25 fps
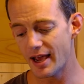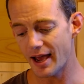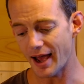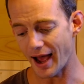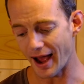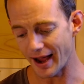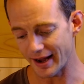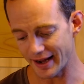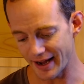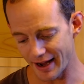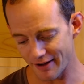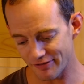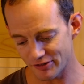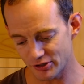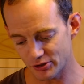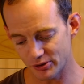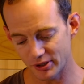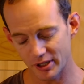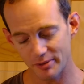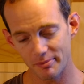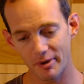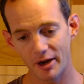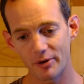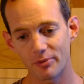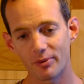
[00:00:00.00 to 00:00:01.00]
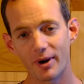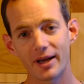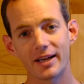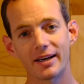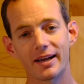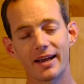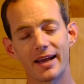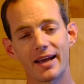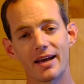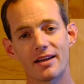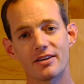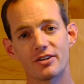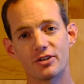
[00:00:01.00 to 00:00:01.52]
I have to, in my right
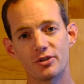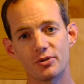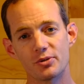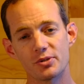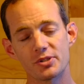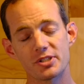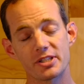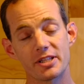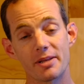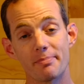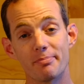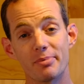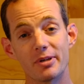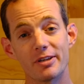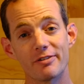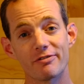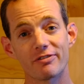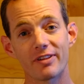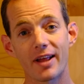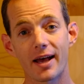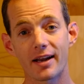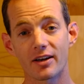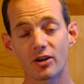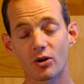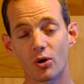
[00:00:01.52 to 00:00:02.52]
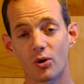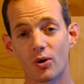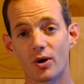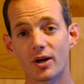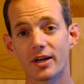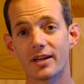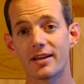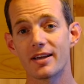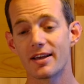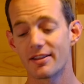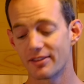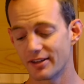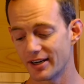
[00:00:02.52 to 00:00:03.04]
hand, use the B flat chord
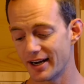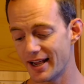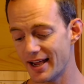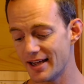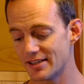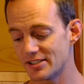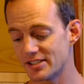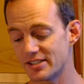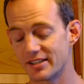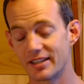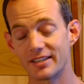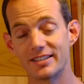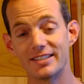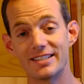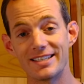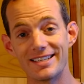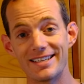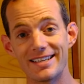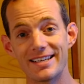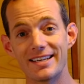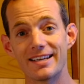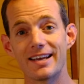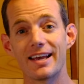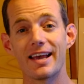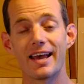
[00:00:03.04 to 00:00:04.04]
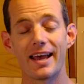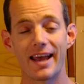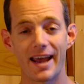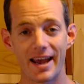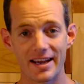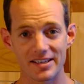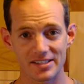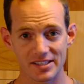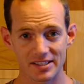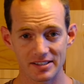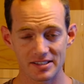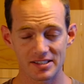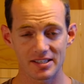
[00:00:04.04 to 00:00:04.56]
that has the D
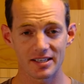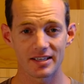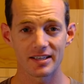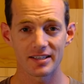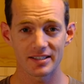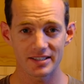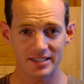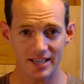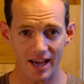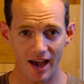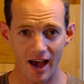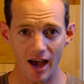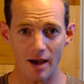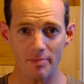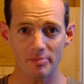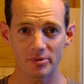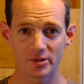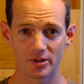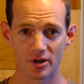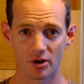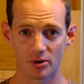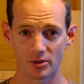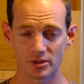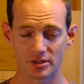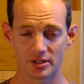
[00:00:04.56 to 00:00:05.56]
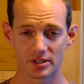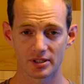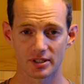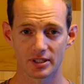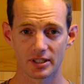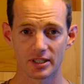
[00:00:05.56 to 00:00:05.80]
as its top note.